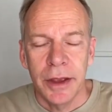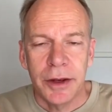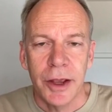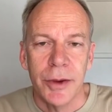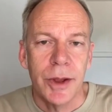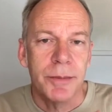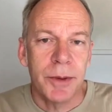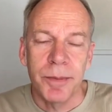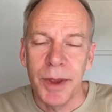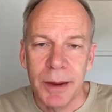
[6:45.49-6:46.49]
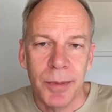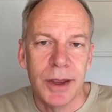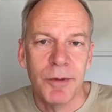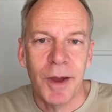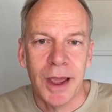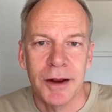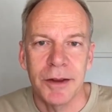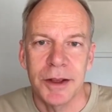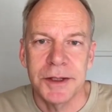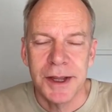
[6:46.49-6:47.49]
Now, I'm a big fan in
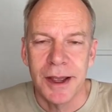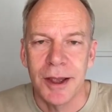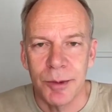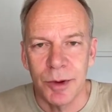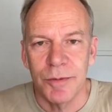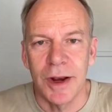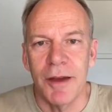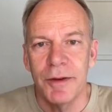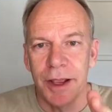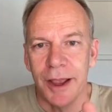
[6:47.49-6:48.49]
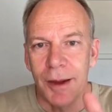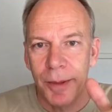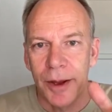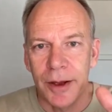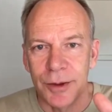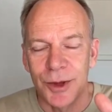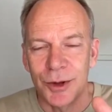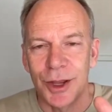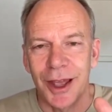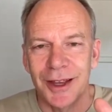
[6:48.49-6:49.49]
this time of leveling up our
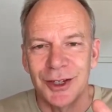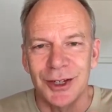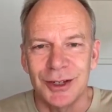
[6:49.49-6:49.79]
communication.